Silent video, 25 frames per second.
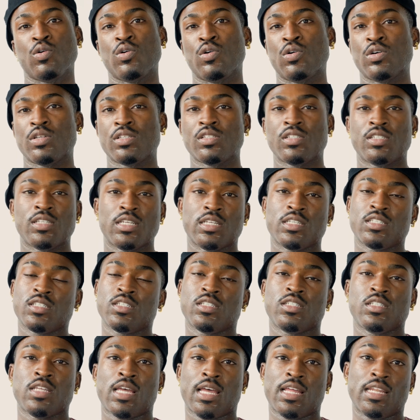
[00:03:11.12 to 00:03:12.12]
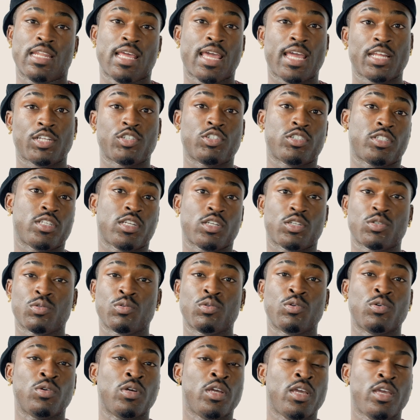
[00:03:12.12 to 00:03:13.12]
or cis and
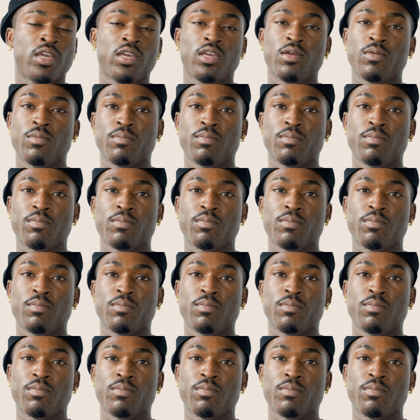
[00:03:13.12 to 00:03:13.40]
heterosexual,